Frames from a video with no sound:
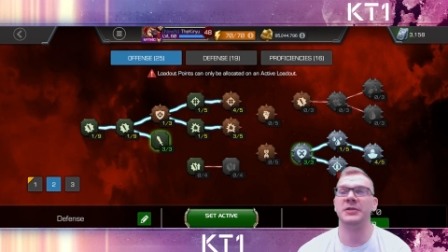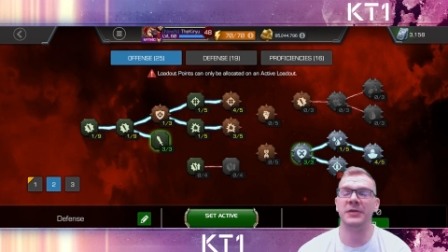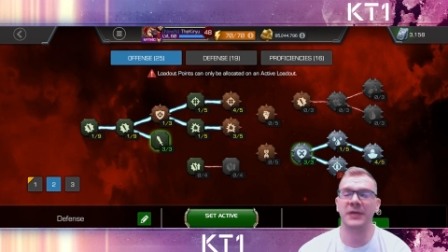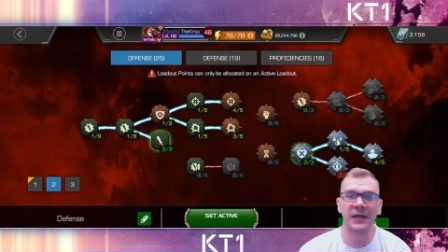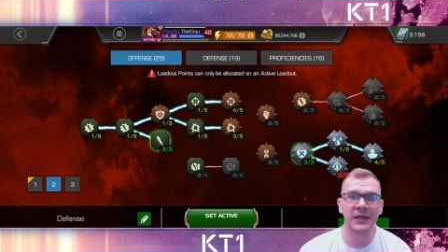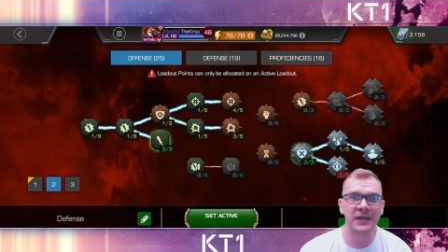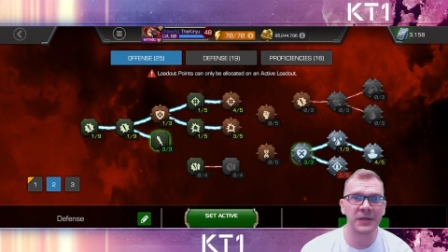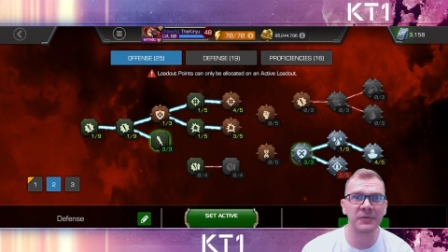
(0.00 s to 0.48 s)

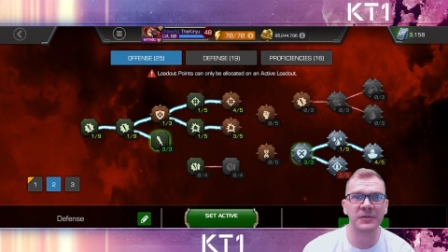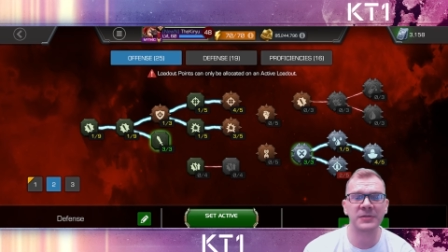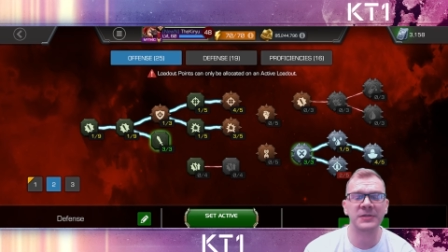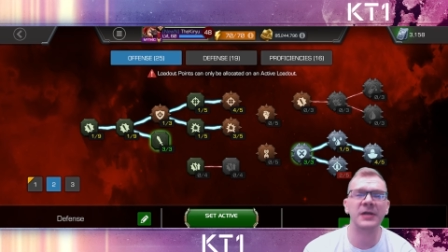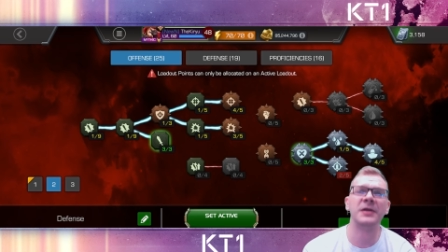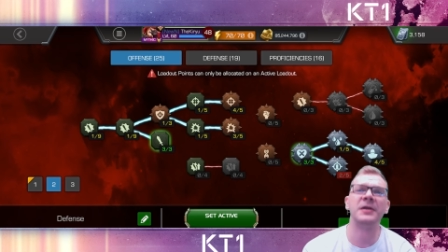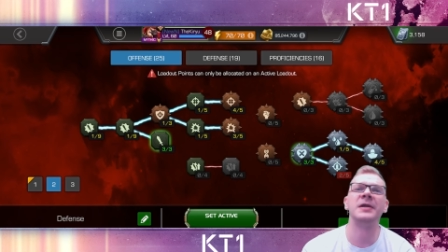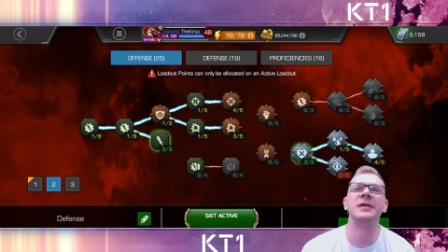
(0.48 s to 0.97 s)
Negative or
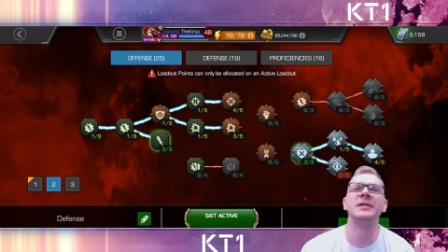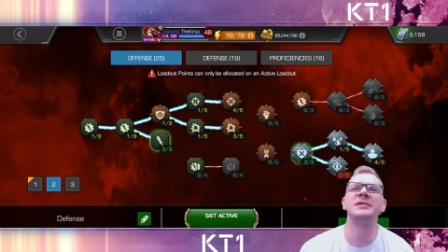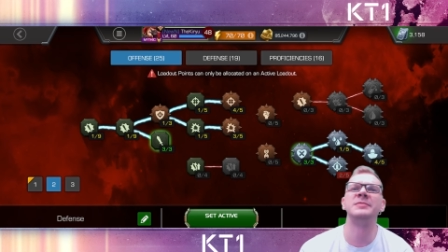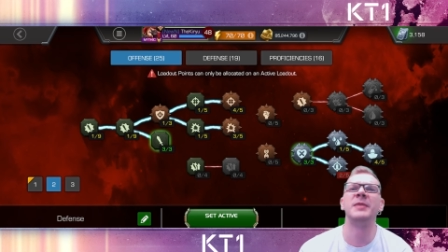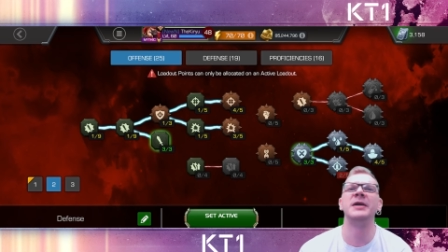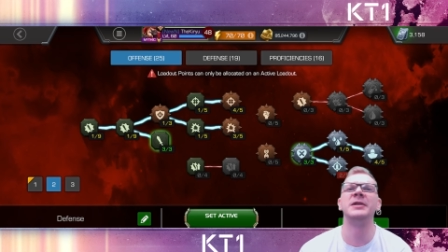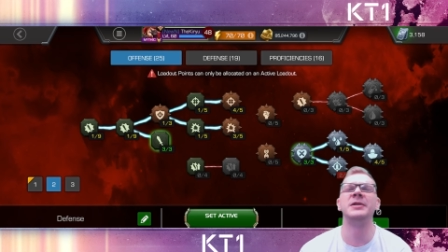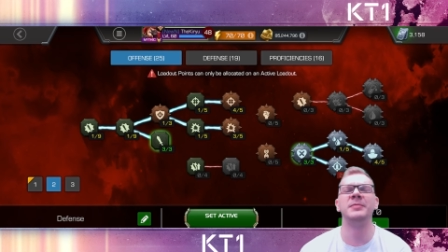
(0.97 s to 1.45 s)
Snarky and
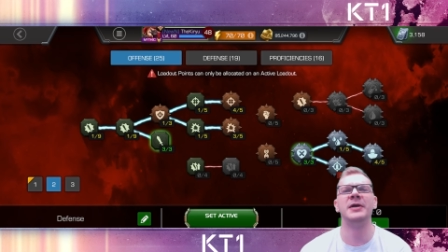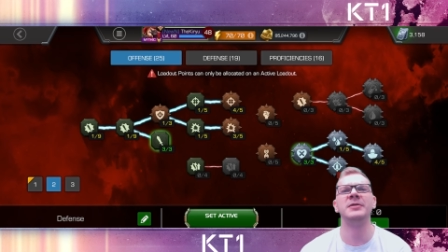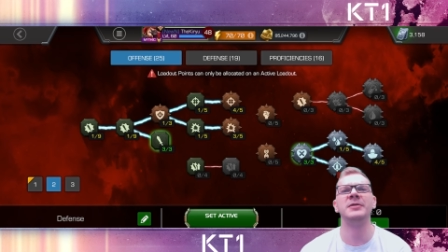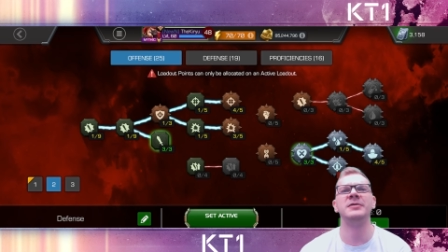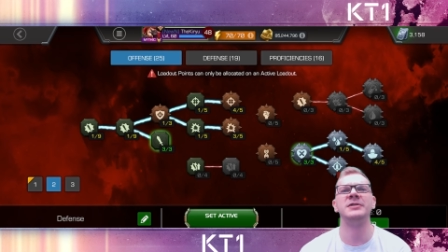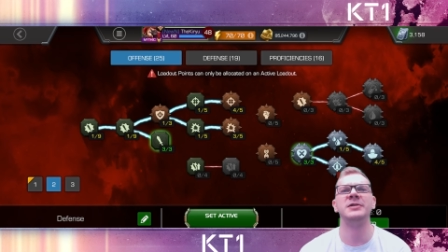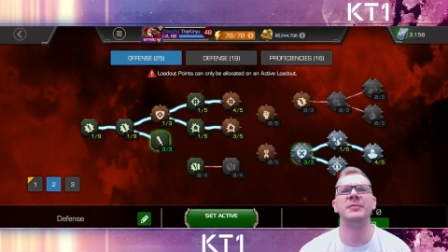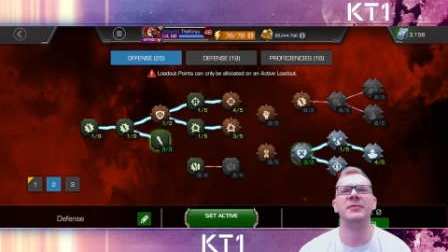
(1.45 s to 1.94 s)
Spider-Man or
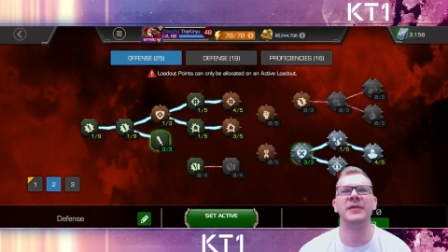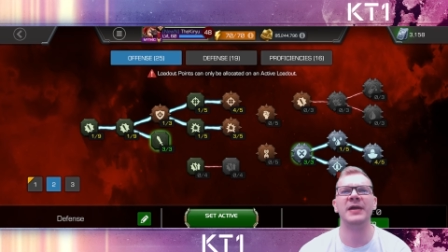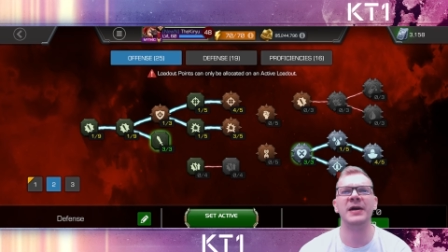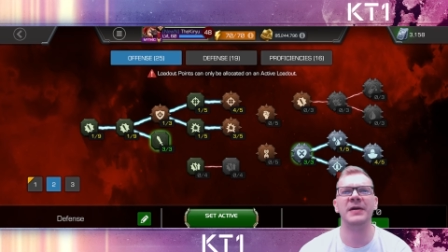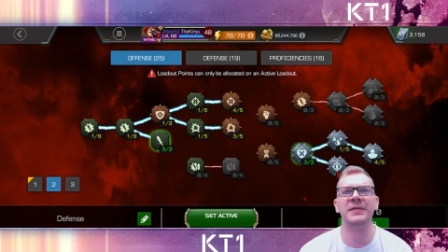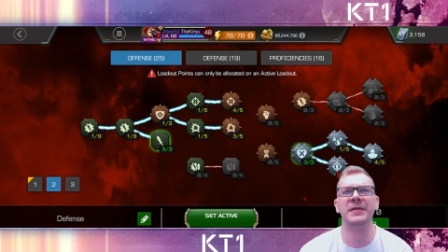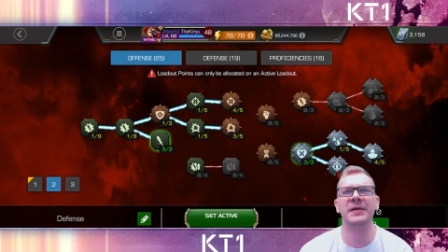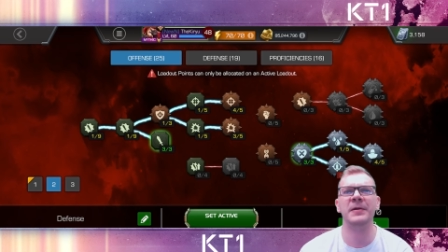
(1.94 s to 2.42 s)
some of the
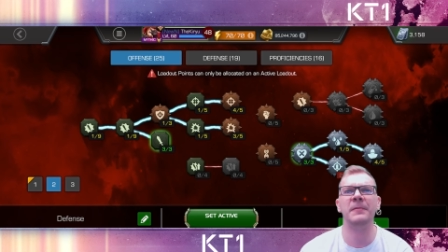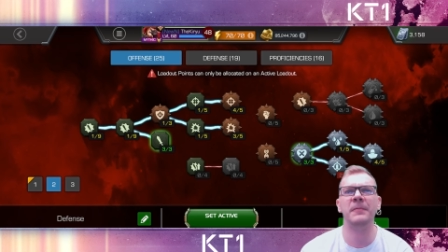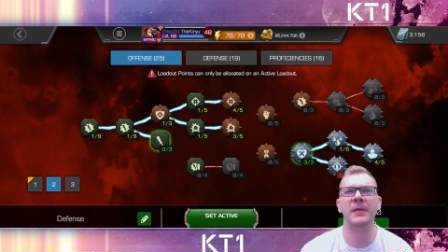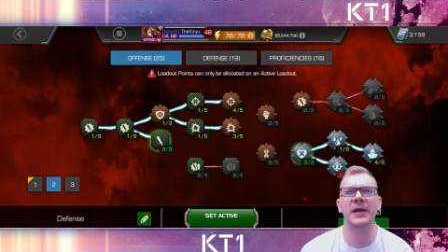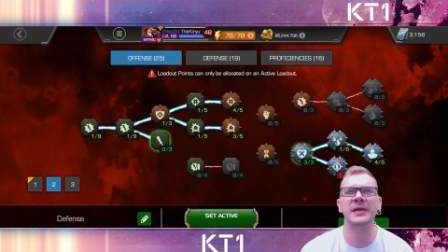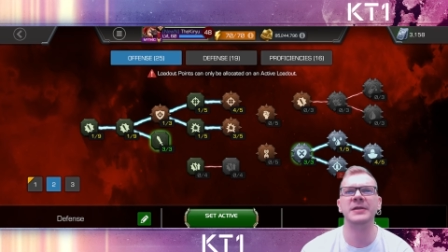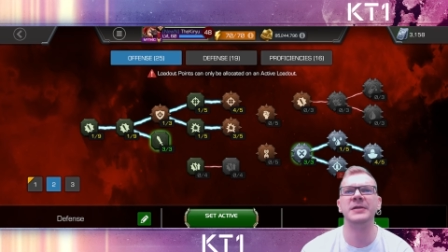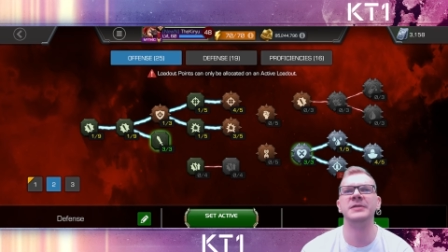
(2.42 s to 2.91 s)
other
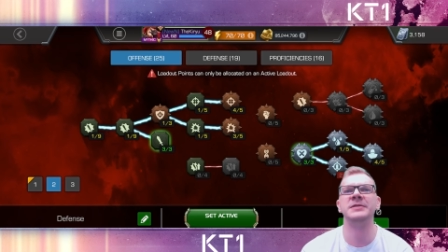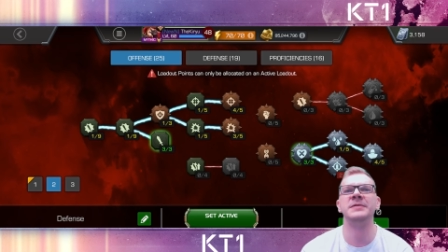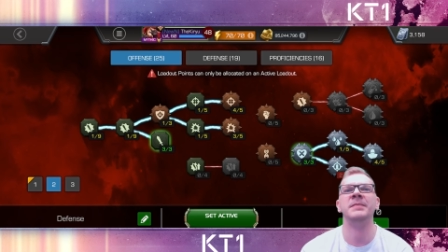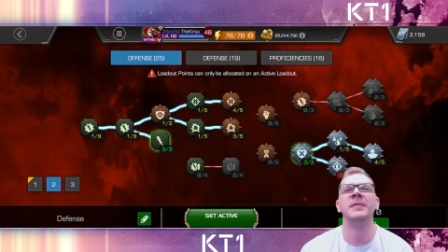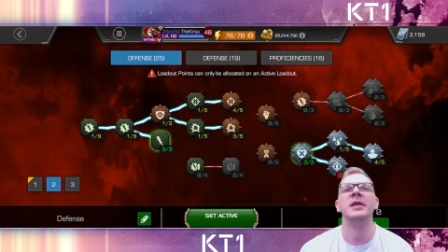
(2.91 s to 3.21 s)
evaders.